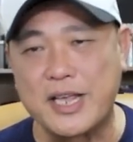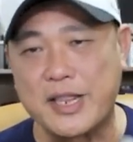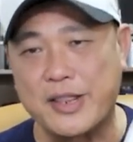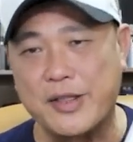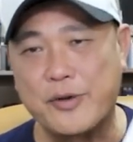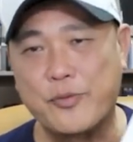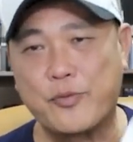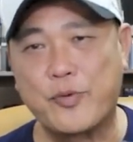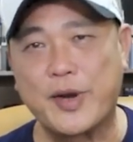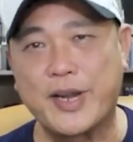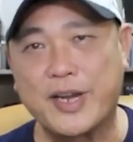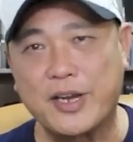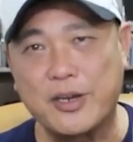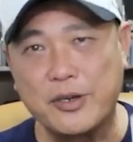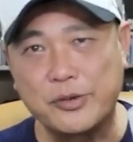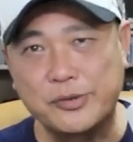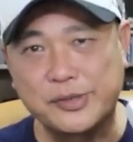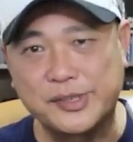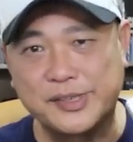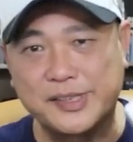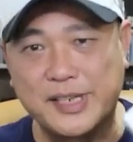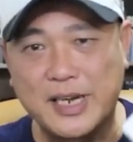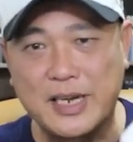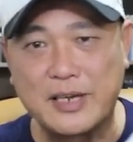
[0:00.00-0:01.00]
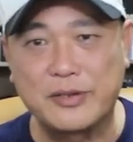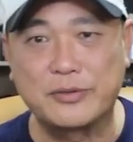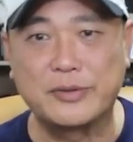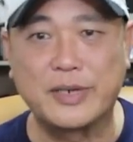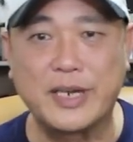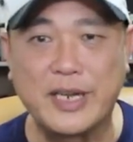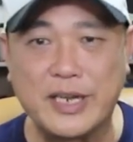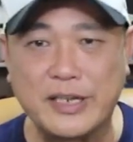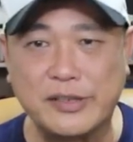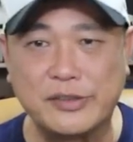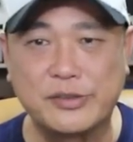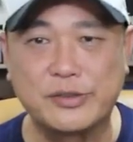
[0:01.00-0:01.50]
The wick goes down
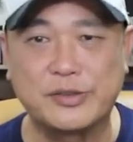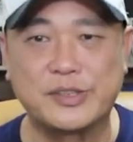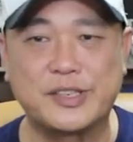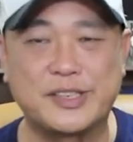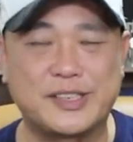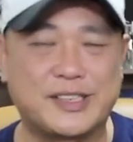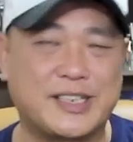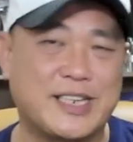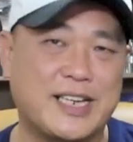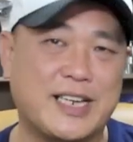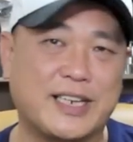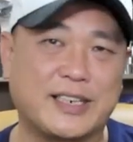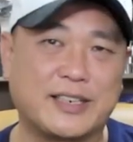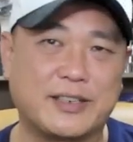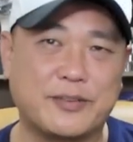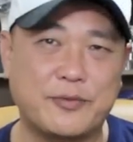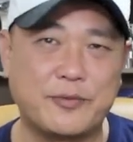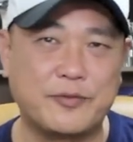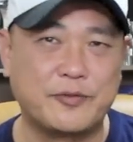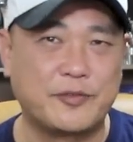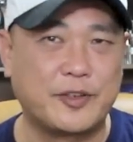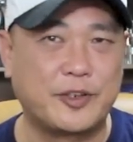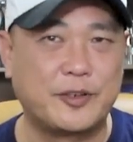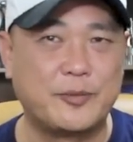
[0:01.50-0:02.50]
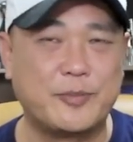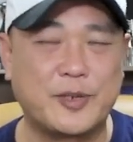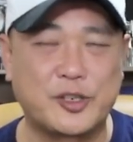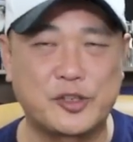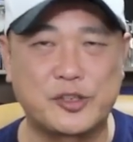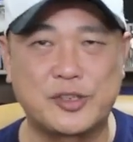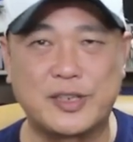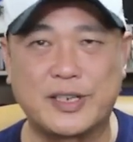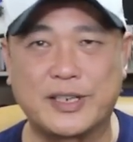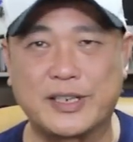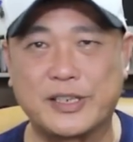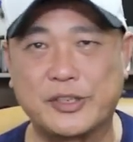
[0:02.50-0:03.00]
into the tank, very
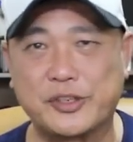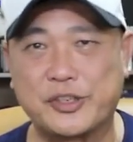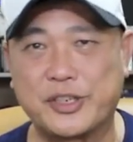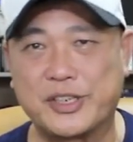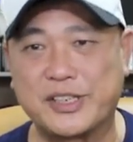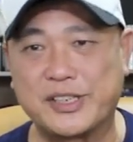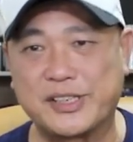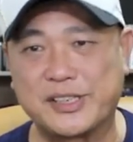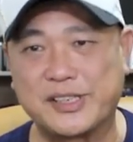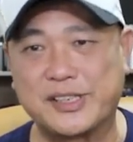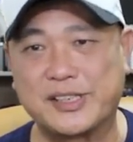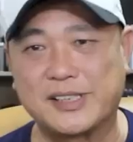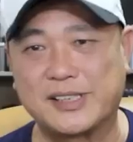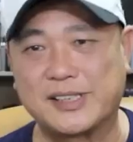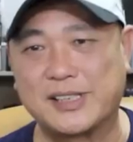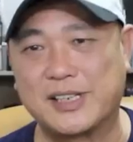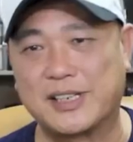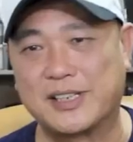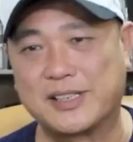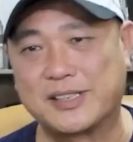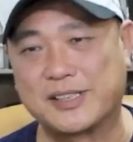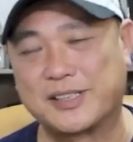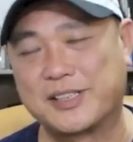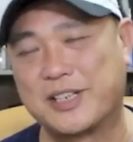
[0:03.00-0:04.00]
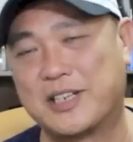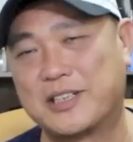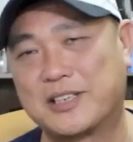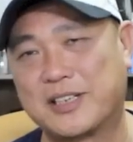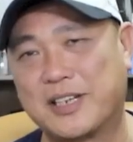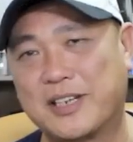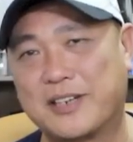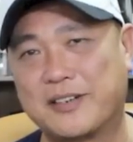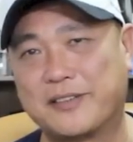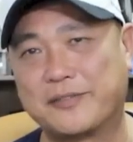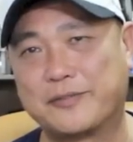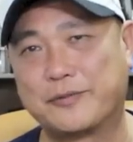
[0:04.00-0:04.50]
much like a Genesis style
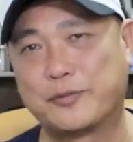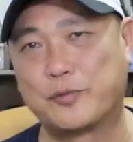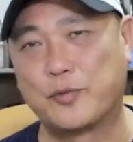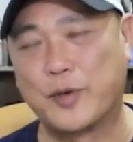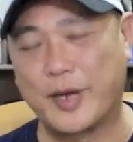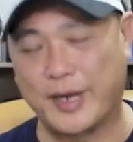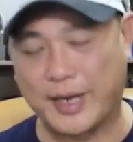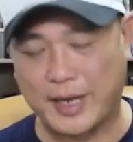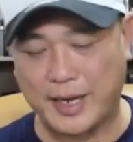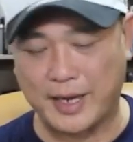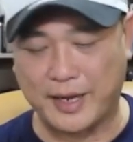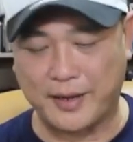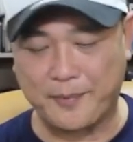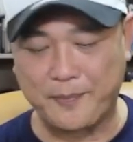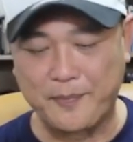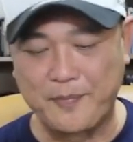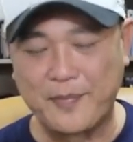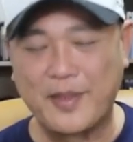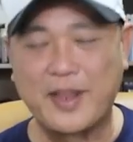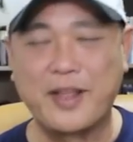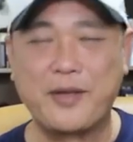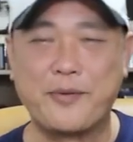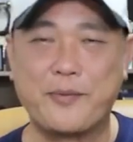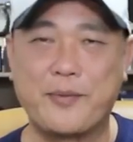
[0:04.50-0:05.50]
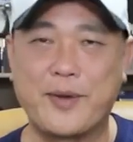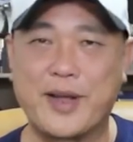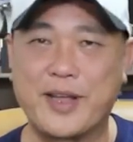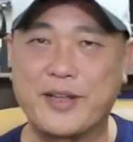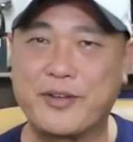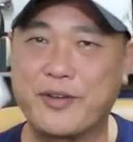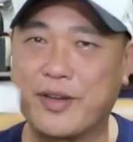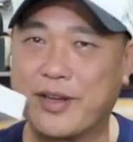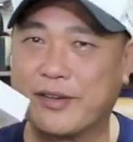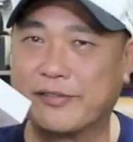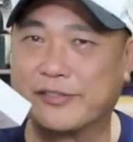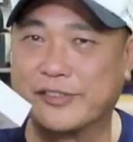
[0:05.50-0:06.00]
kind of wicking, where
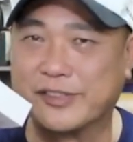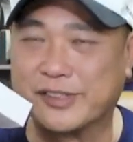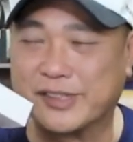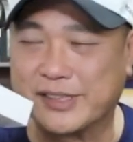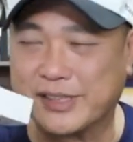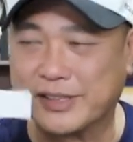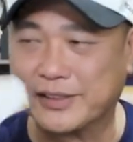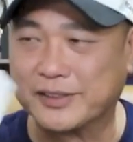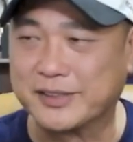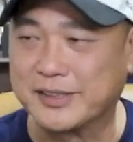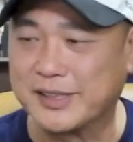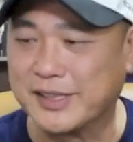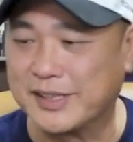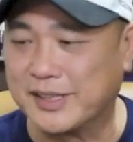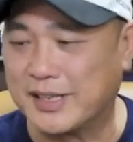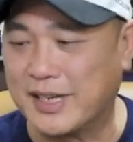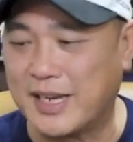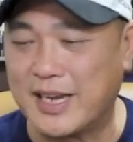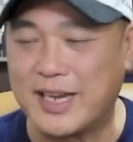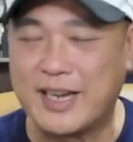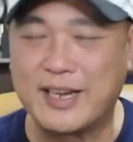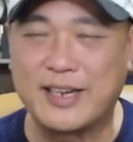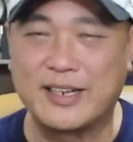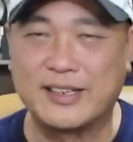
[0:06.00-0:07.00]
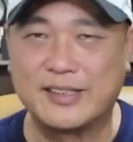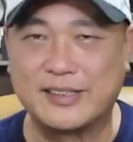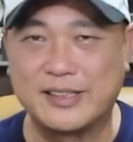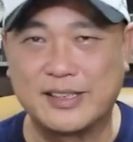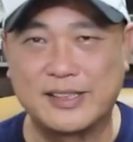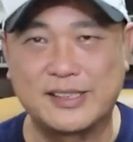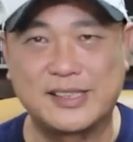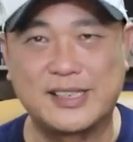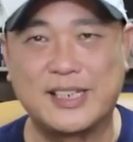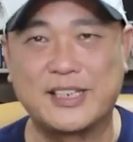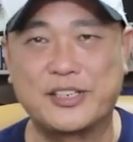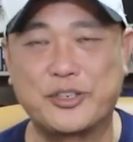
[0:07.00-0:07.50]
you have to tilt it and
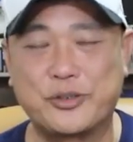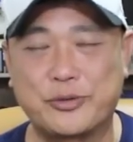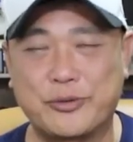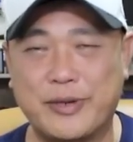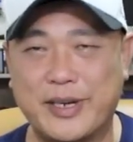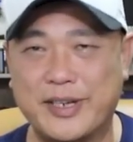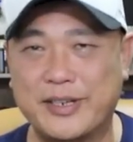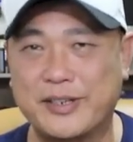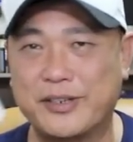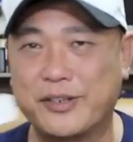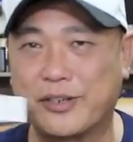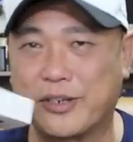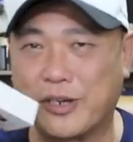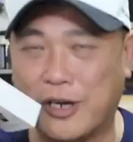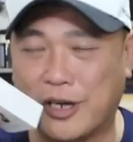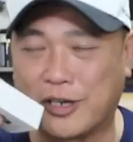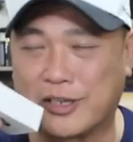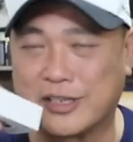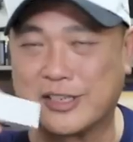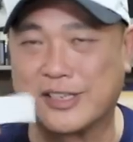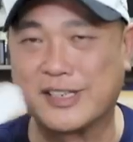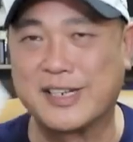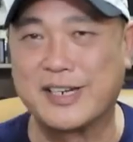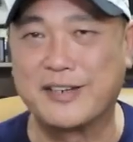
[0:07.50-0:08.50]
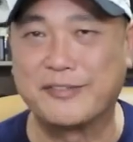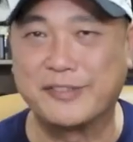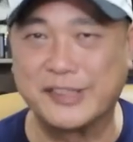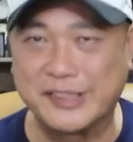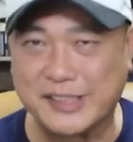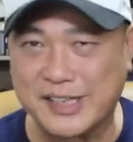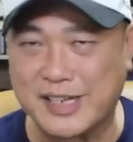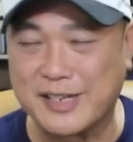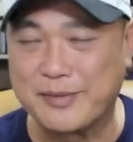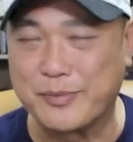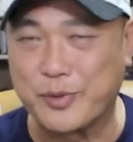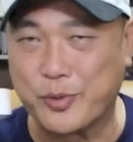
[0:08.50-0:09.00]
saturate your cotton every
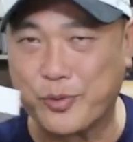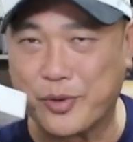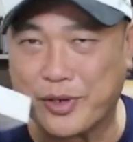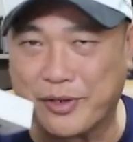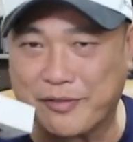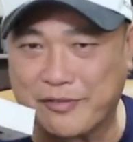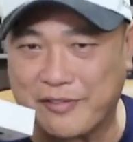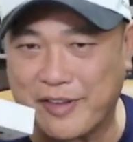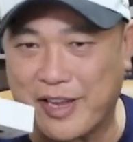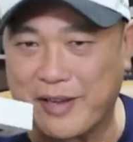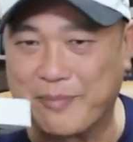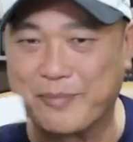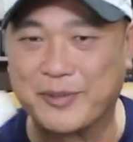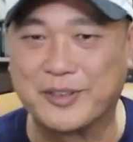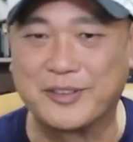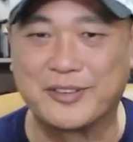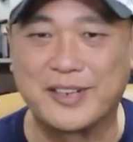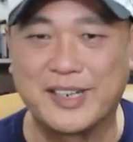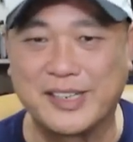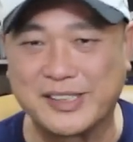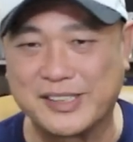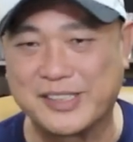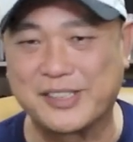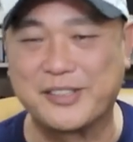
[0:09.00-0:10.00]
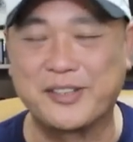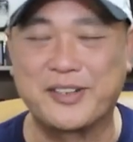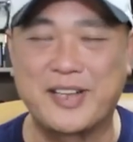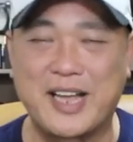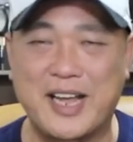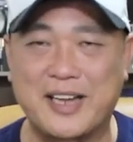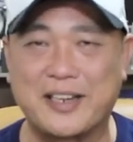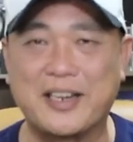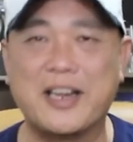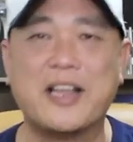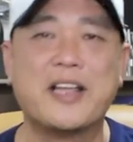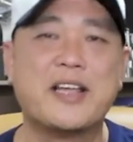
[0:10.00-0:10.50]
time you want to vape. All right, so
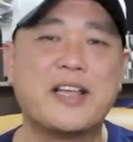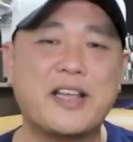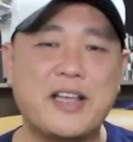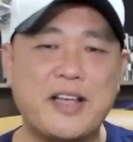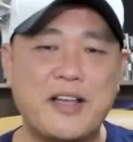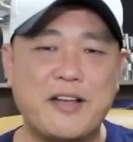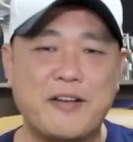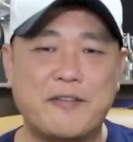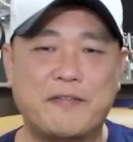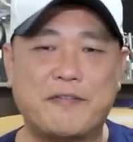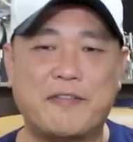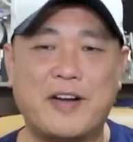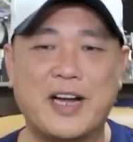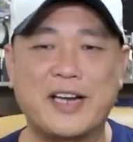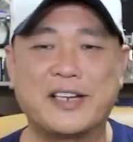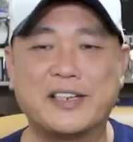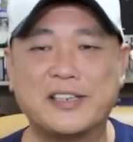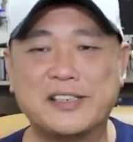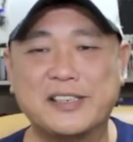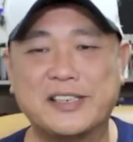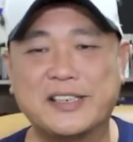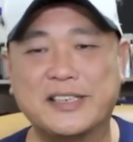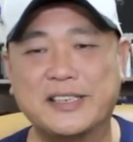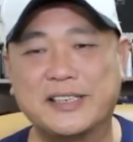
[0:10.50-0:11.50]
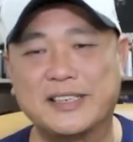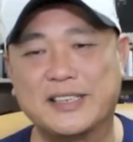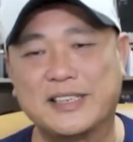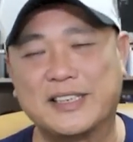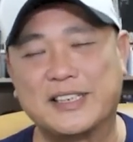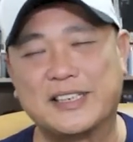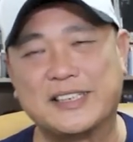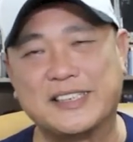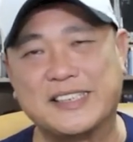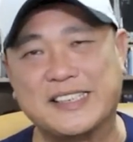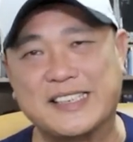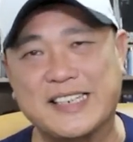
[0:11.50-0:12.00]
that finally
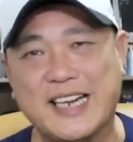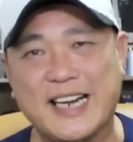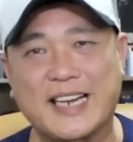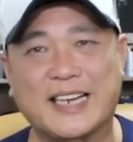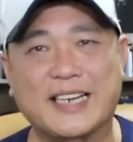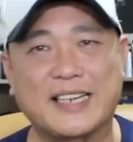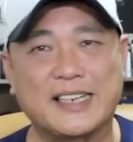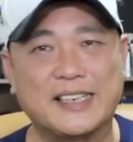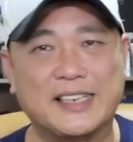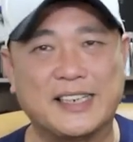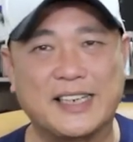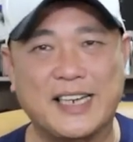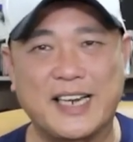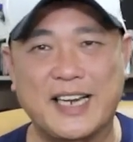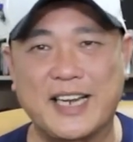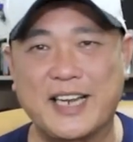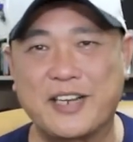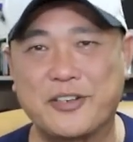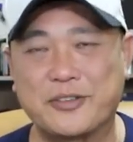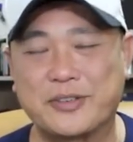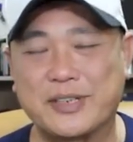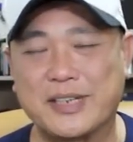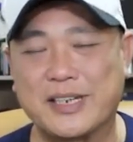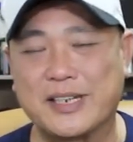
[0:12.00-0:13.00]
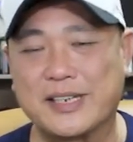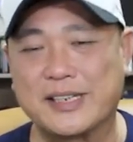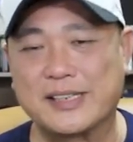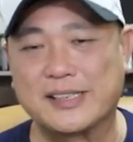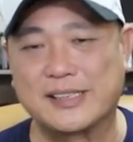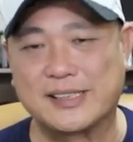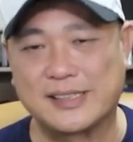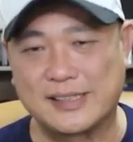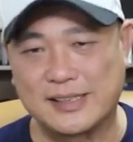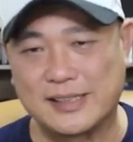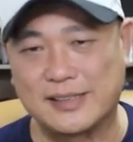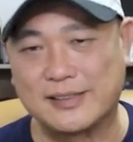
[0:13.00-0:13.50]
the deck layout
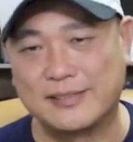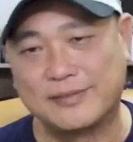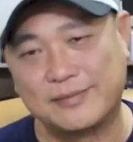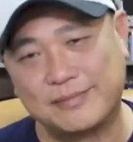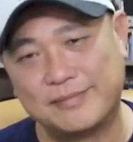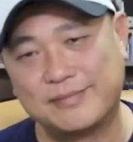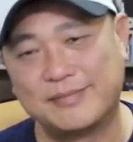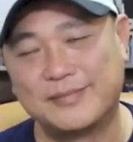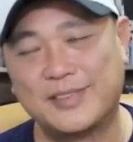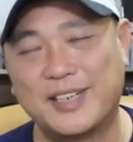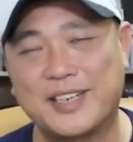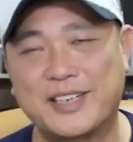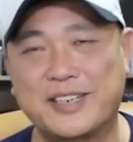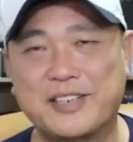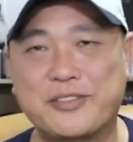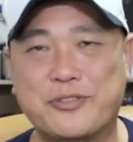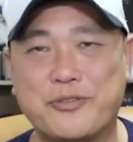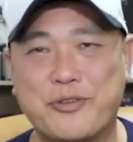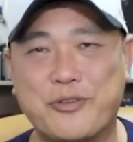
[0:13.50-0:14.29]
is like a